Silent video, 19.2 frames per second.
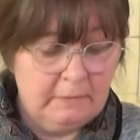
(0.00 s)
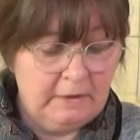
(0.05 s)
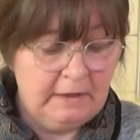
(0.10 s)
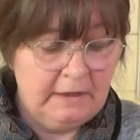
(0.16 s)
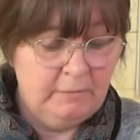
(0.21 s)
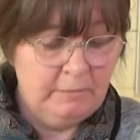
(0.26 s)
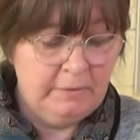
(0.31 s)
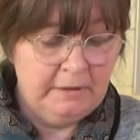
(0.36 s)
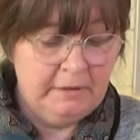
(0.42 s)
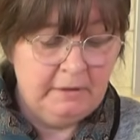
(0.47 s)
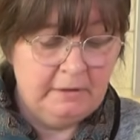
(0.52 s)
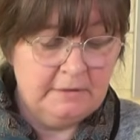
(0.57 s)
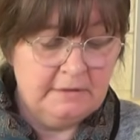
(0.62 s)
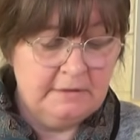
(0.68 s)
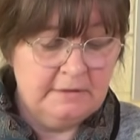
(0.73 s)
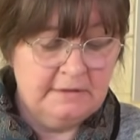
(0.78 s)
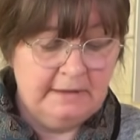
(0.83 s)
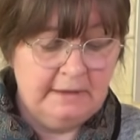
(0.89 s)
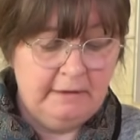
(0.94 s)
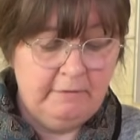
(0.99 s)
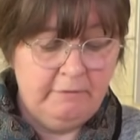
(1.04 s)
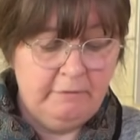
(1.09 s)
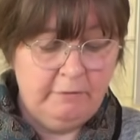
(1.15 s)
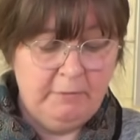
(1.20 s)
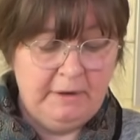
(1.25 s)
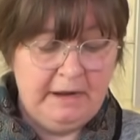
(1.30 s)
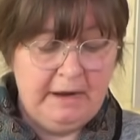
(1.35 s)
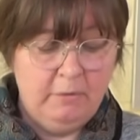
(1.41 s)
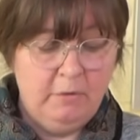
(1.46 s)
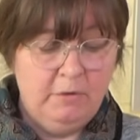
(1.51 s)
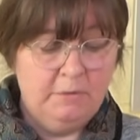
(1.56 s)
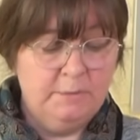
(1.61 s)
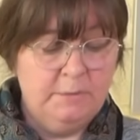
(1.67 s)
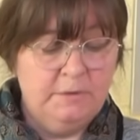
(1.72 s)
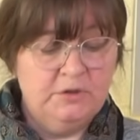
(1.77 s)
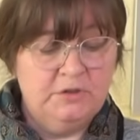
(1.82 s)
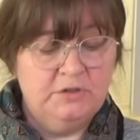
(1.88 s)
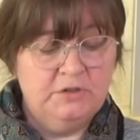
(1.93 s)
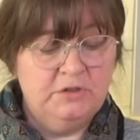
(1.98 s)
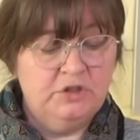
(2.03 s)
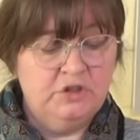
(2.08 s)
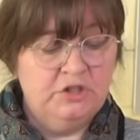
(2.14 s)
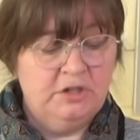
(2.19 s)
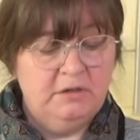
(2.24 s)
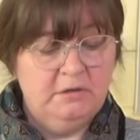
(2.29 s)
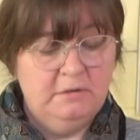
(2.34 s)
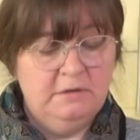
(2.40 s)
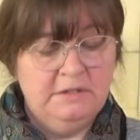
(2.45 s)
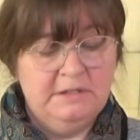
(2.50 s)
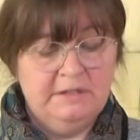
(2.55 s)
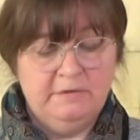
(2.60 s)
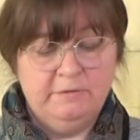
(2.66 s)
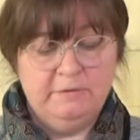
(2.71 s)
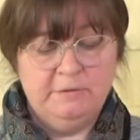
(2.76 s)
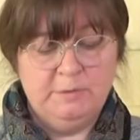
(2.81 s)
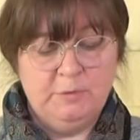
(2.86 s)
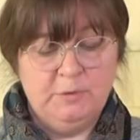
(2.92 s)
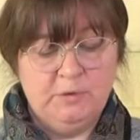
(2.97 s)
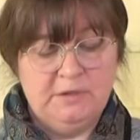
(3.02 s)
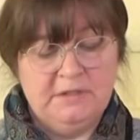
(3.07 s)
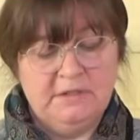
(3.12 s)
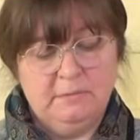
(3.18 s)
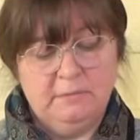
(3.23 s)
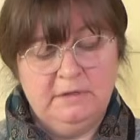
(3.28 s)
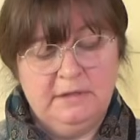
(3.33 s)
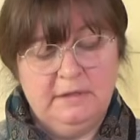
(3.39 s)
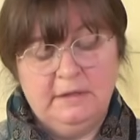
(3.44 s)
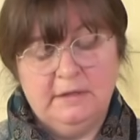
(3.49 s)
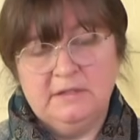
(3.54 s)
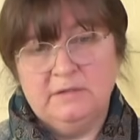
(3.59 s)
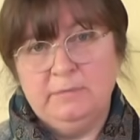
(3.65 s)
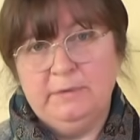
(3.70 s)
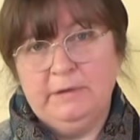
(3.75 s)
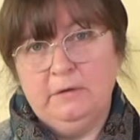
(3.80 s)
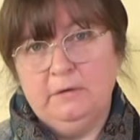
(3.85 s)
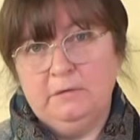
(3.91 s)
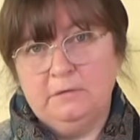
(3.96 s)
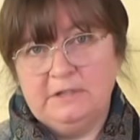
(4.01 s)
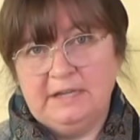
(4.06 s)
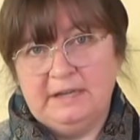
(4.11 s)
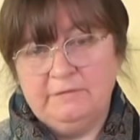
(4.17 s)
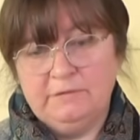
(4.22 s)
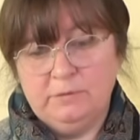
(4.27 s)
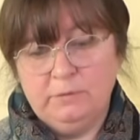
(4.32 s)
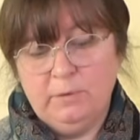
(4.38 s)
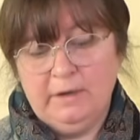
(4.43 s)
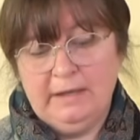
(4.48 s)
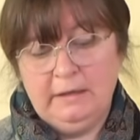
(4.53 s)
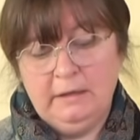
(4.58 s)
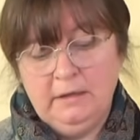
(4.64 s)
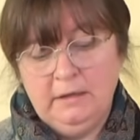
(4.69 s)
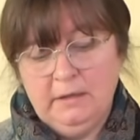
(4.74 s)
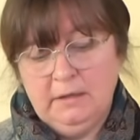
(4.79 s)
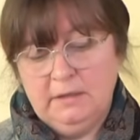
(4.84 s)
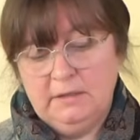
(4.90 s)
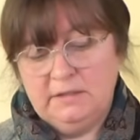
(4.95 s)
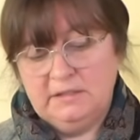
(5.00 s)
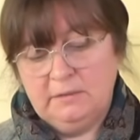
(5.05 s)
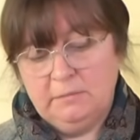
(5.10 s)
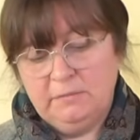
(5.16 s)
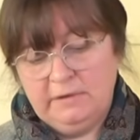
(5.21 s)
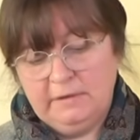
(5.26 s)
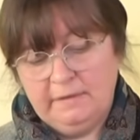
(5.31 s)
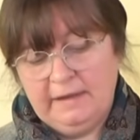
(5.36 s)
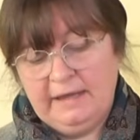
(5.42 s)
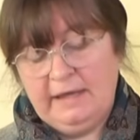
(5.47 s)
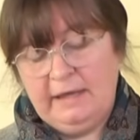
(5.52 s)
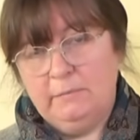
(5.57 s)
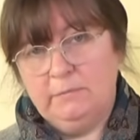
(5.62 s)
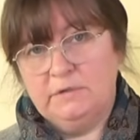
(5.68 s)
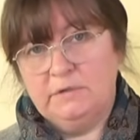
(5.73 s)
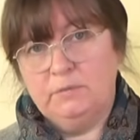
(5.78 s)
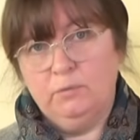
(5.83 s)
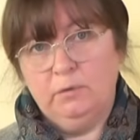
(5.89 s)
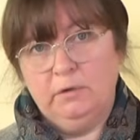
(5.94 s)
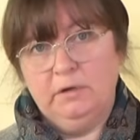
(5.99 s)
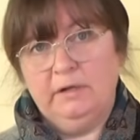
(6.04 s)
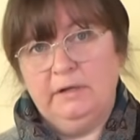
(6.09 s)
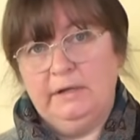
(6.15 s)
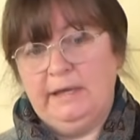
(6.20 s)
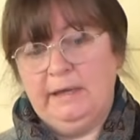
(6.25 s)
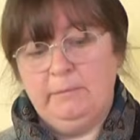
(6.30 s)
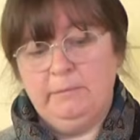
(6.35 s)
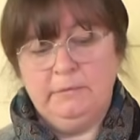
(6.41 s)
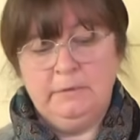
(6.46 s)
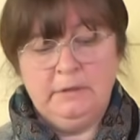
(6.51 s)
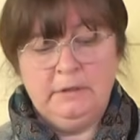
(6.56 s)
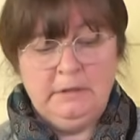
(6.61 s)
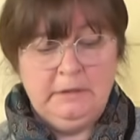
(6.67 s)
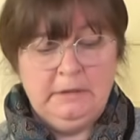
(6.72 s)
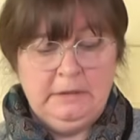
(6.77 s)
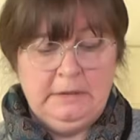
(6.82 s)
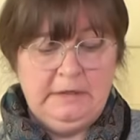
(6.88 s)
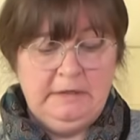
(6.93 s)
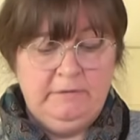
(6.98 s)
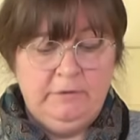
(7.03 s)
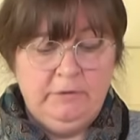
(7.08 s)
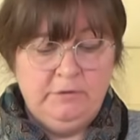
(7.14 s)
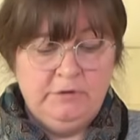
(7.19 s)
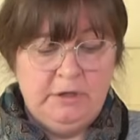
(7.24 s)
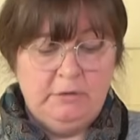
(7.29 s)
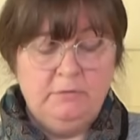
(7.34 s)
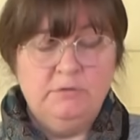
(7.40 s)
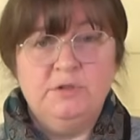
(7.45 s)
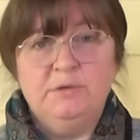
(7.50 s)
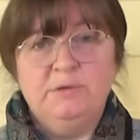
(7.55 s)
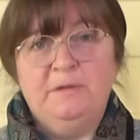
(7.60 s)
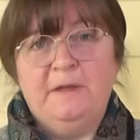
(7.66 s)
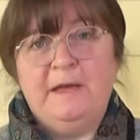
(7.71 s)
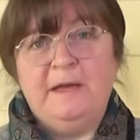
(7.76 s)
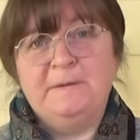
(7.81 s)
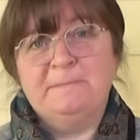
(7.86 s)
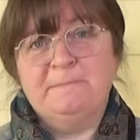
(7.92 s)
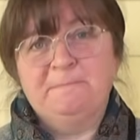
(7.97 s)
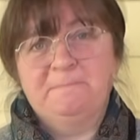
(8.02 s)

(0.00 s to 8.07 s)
keep it nice and safe from now on. But just to show you the difference between something that's been looked after well and something that happened, and what can happen if you don't do that.